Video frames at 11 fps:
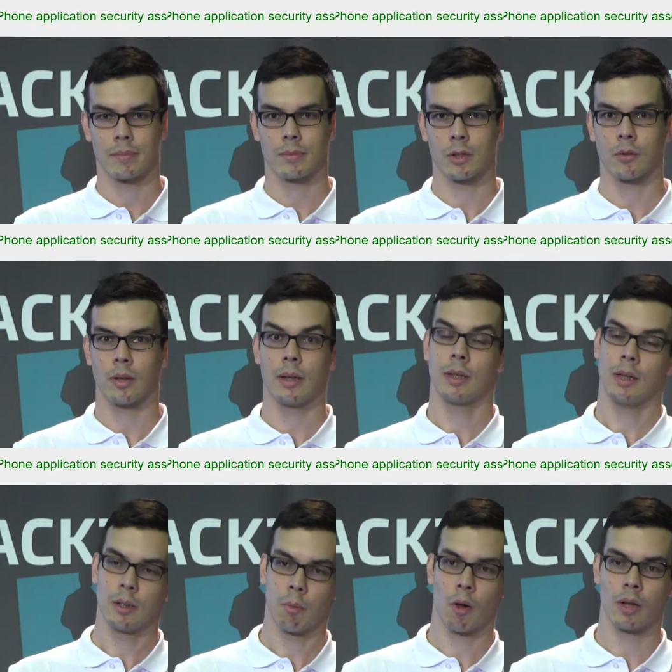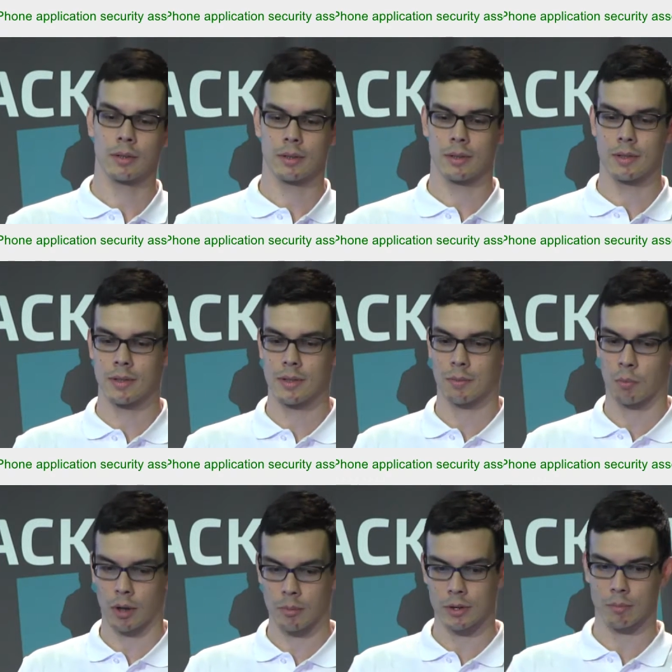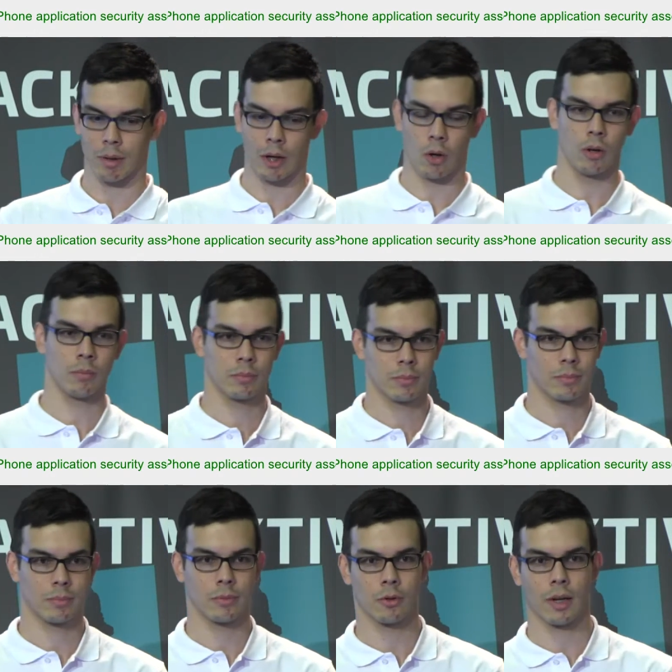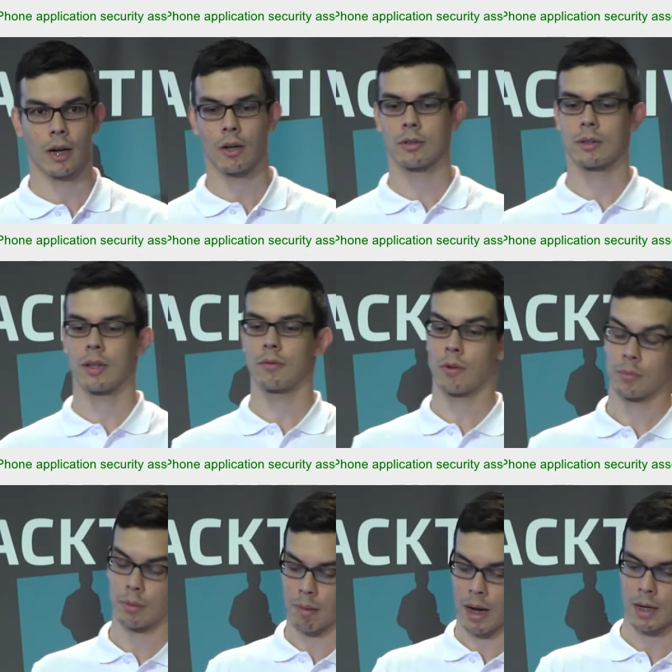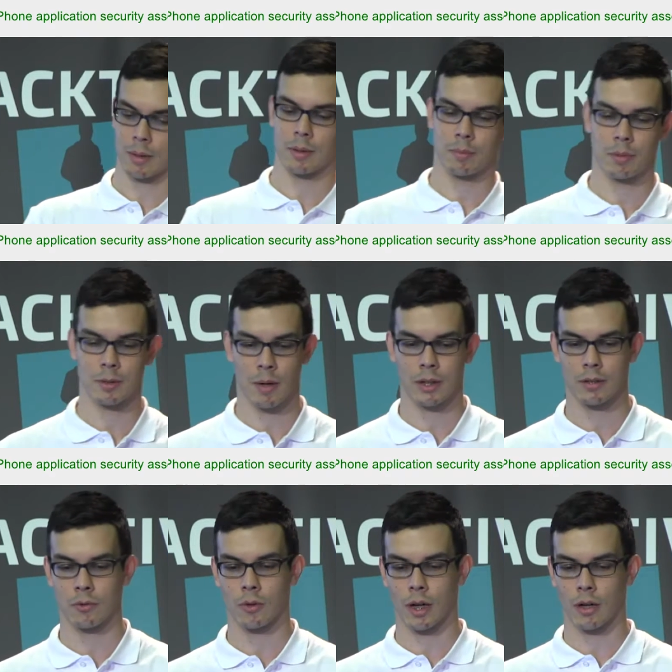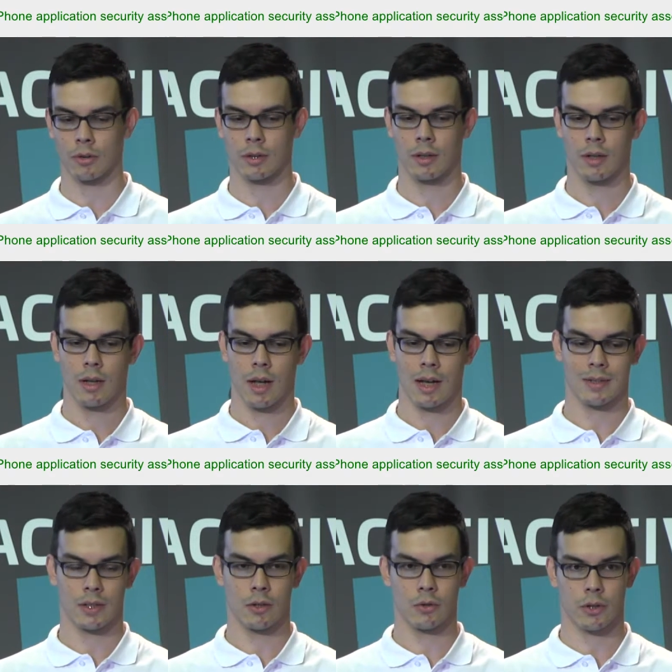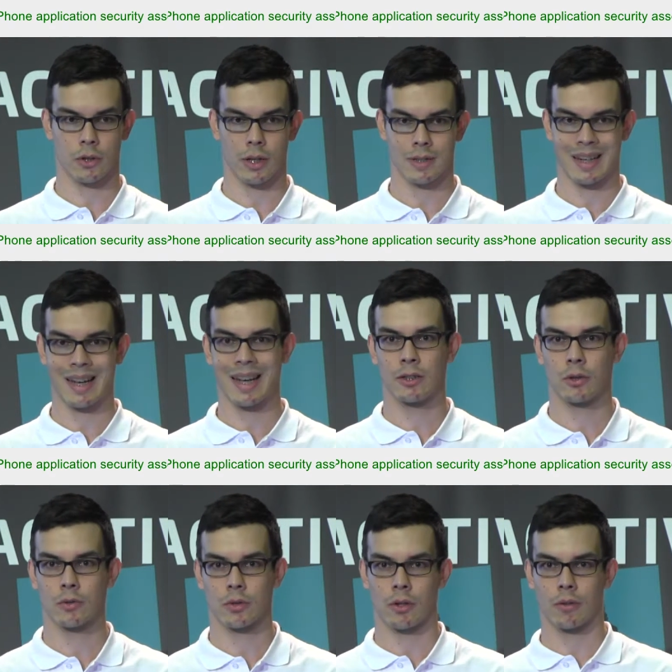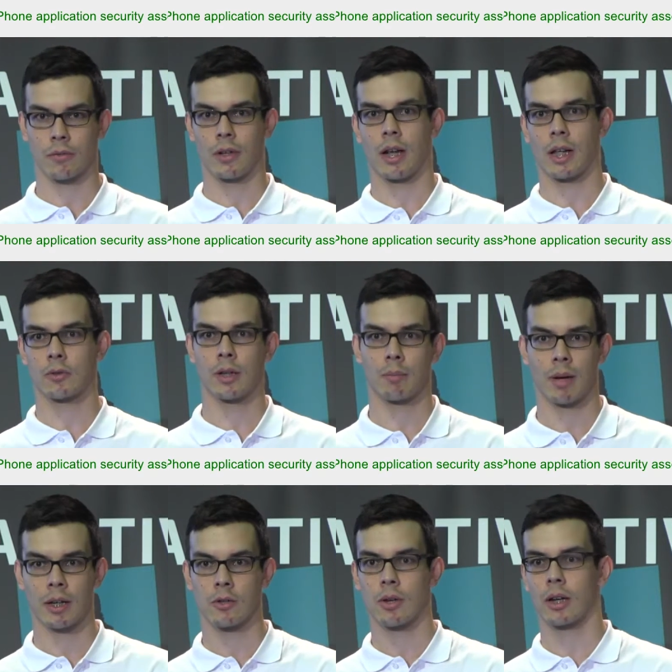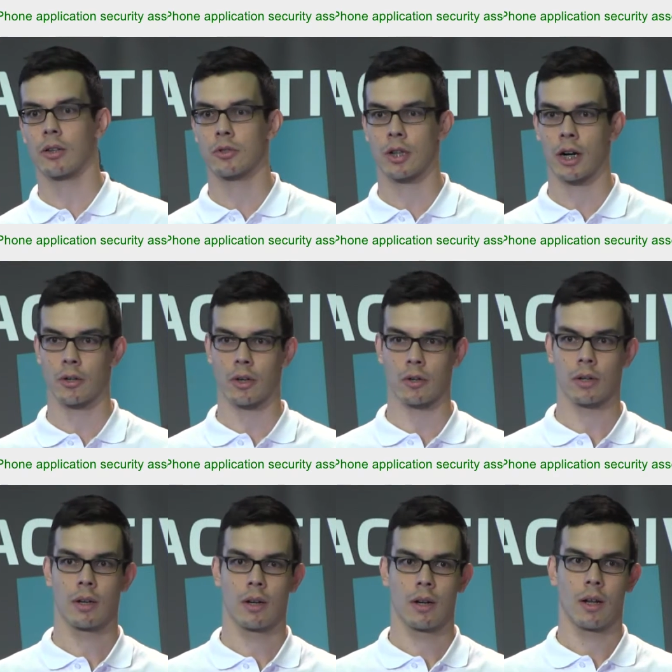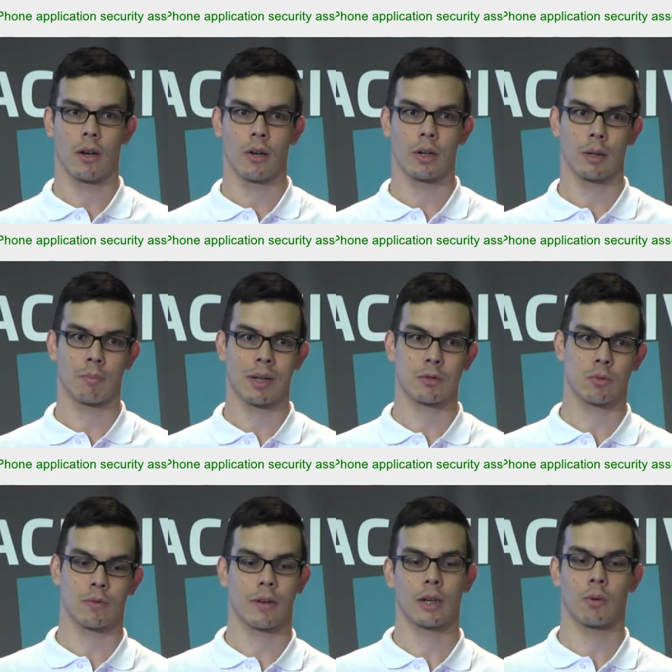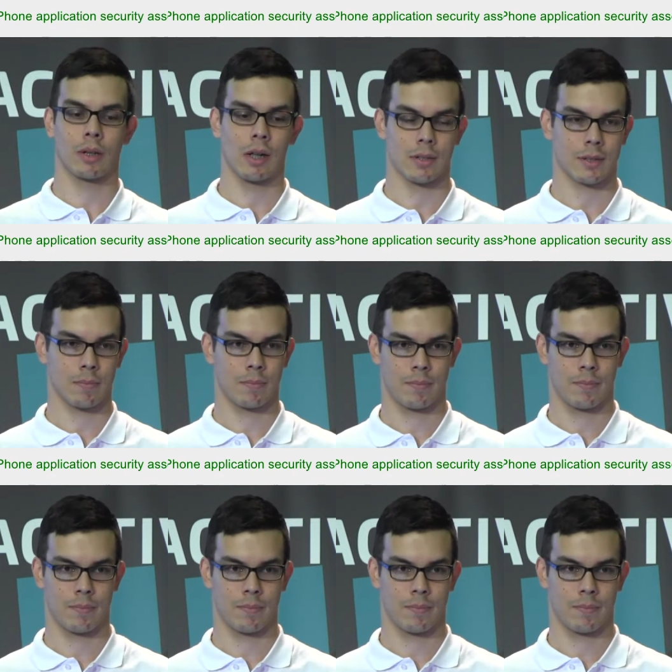So in Poland, this is prohibited by law. You cannot, from the bank perspective, you cannot, as a user, as an end user of electronic banking, you cannot share your login and password with anyone else.